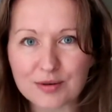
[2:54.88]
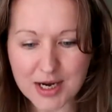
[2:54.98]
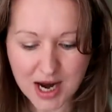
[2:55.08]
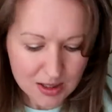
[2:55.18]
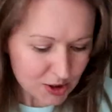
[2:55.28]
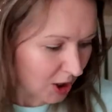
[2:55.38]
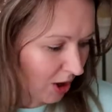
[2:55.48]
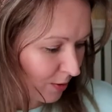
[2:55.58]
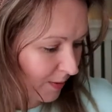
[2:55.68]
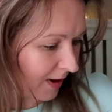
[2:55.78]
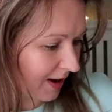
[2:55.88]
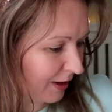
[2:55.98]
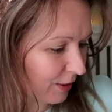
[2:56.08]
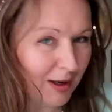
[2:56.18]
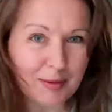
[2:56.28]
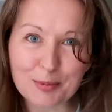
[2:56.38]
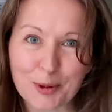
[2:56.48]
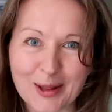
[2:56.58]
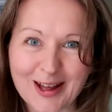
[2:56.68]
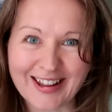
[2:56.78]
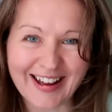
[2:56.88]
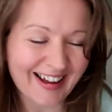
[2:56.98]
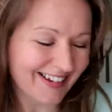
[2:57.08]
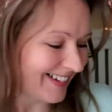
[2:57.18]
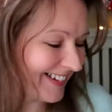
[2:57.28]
found an interloper. Hang on, let me put that there.